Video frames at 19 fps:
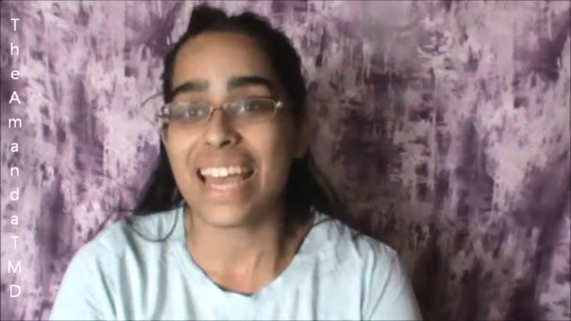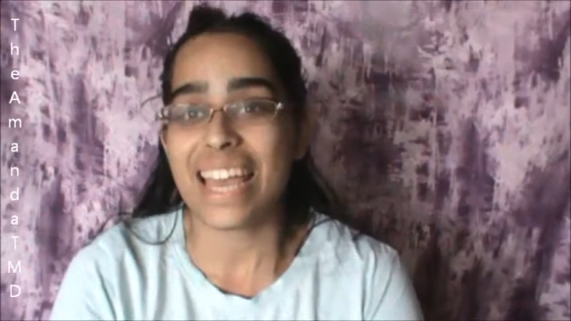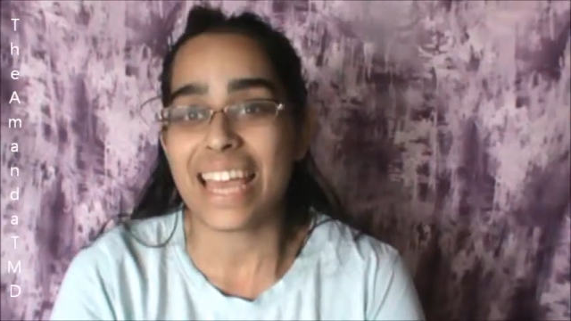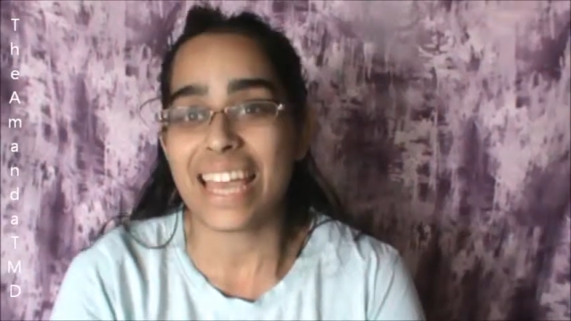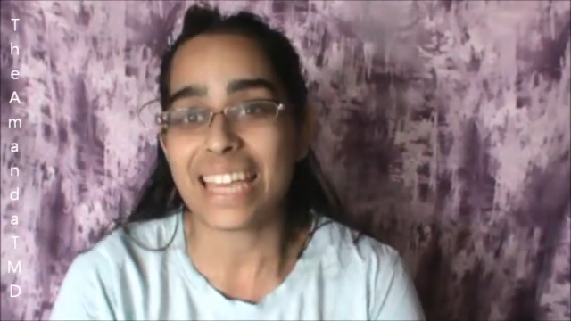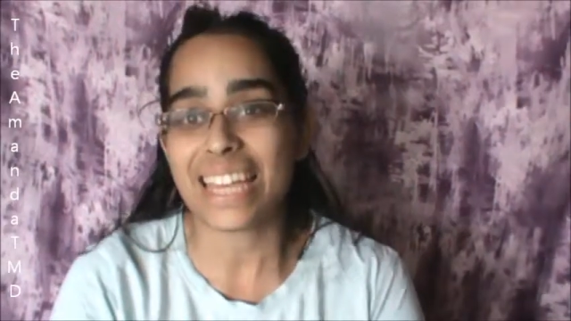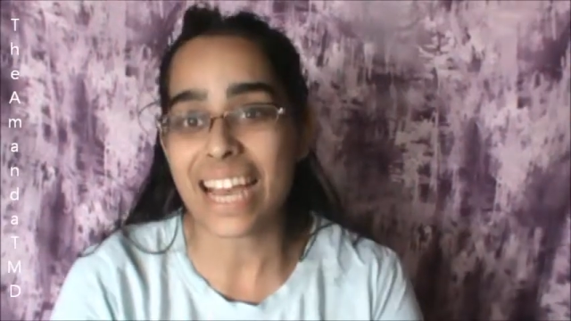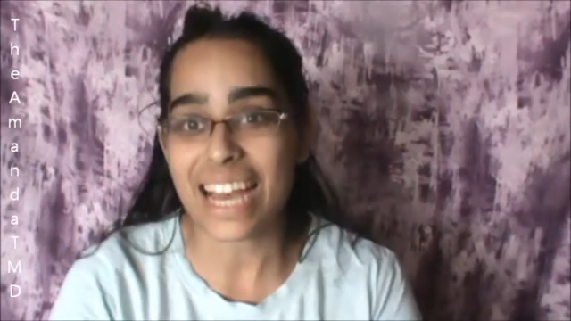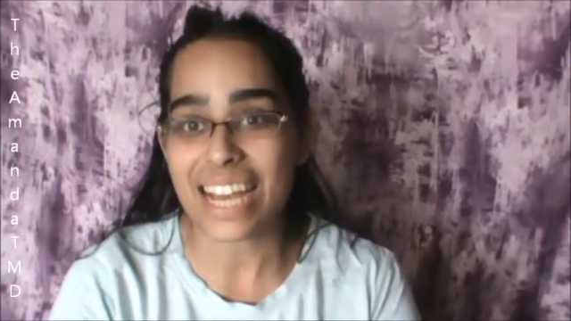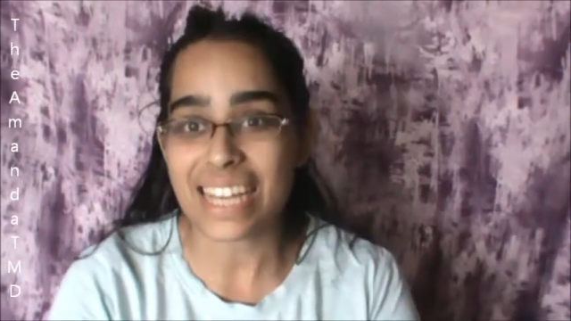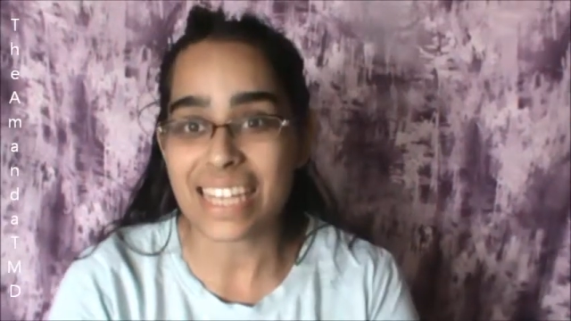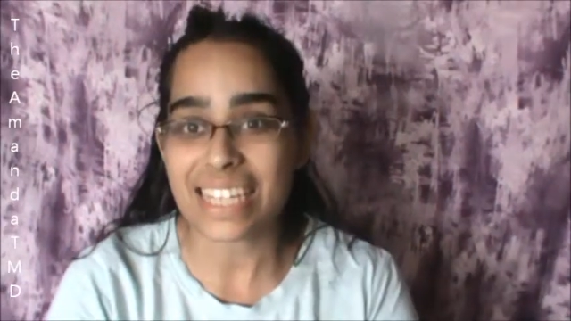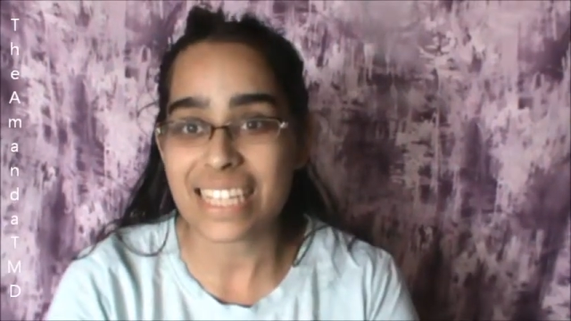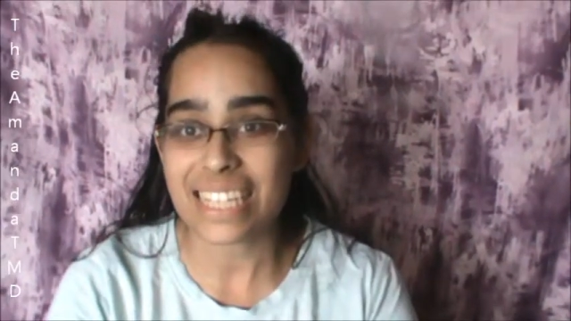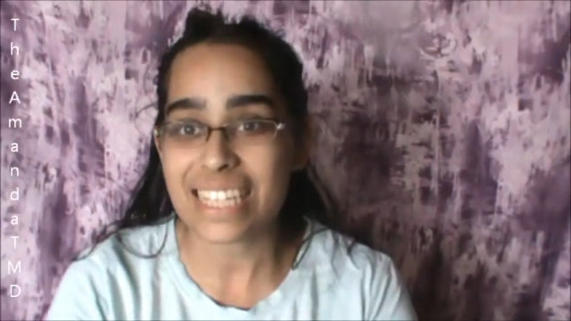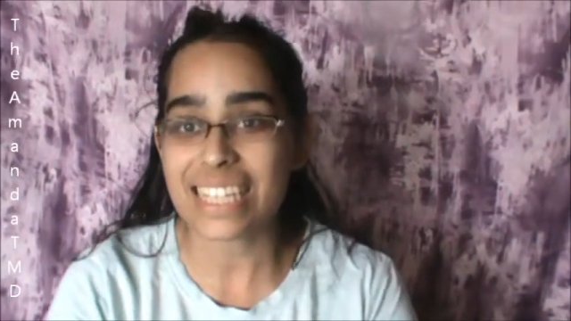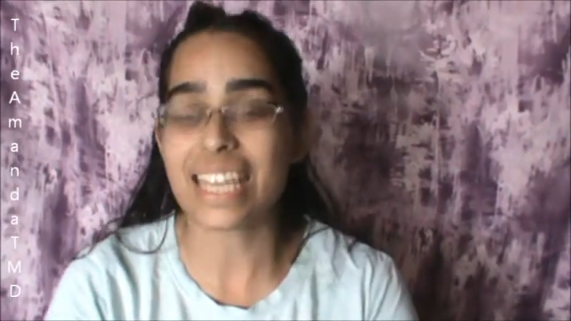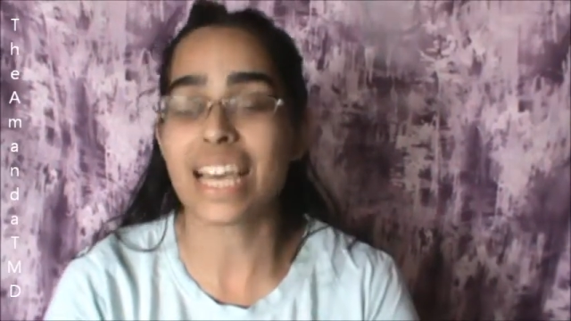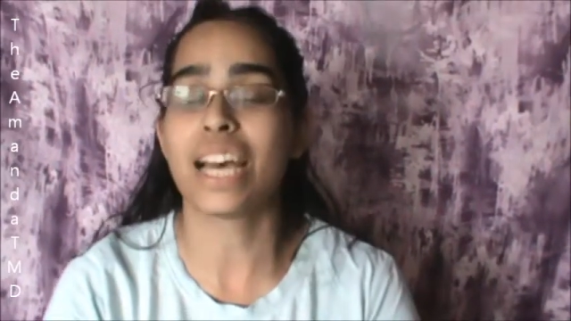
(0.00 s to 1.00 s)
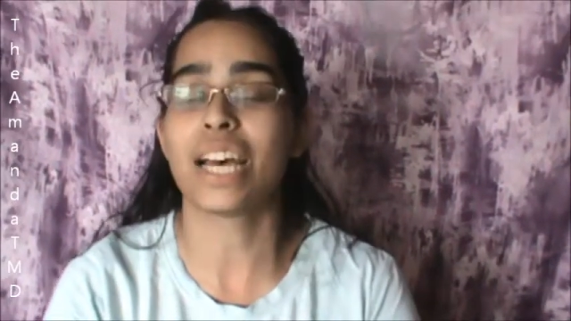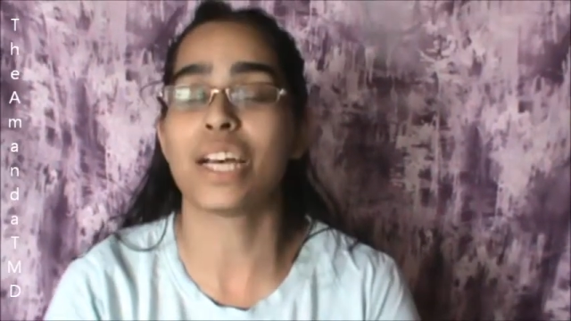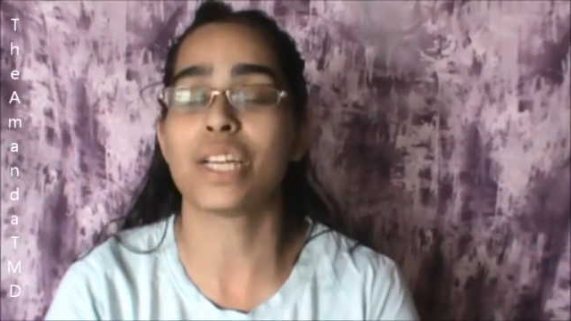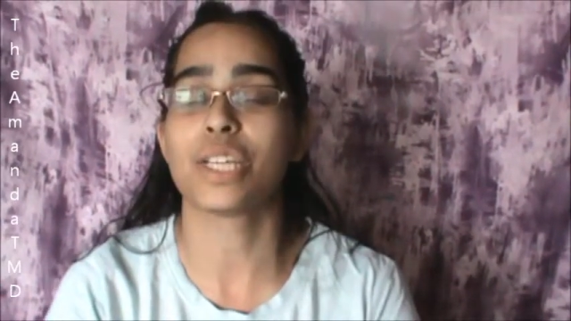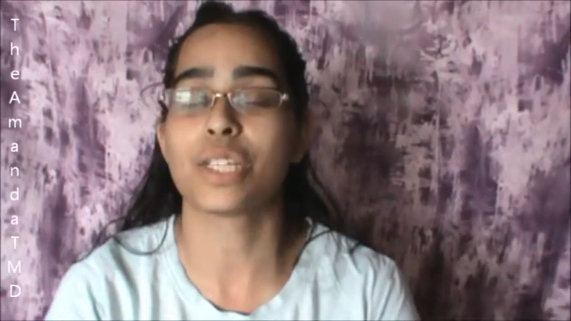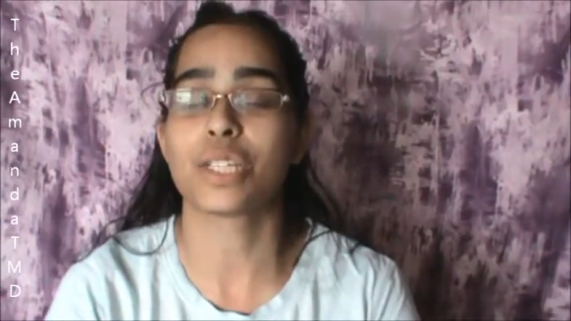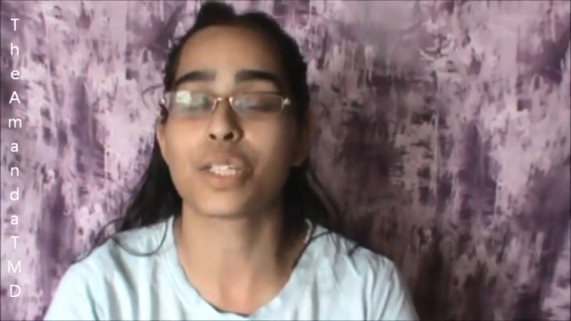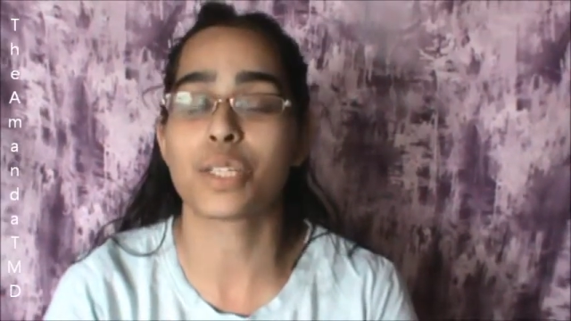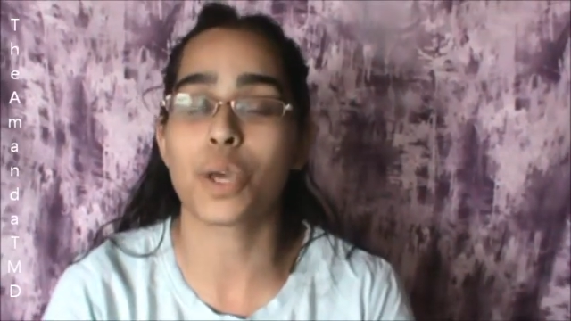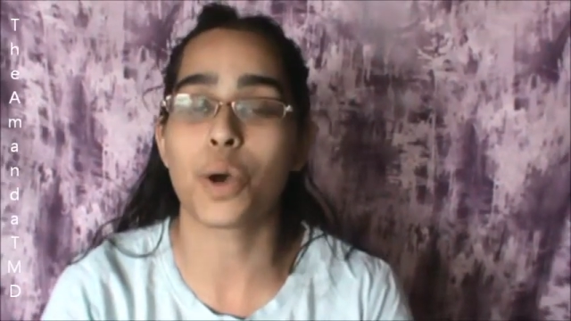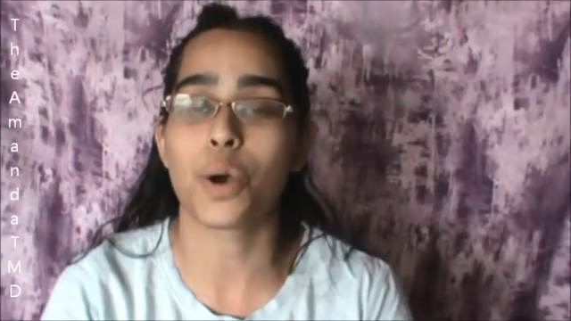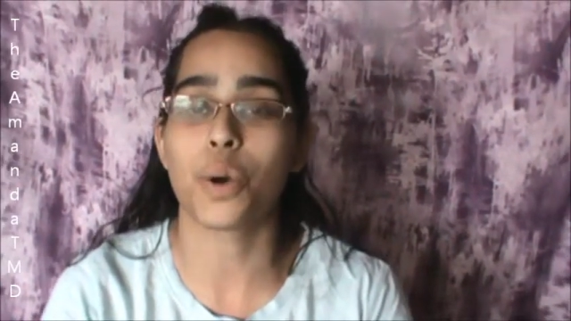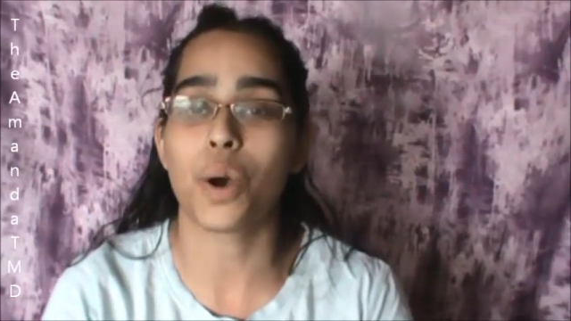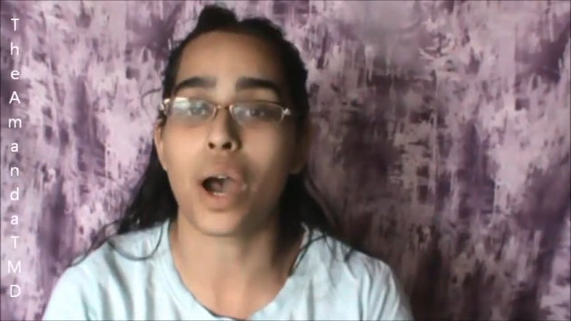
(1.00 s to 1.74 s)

Hey guys, so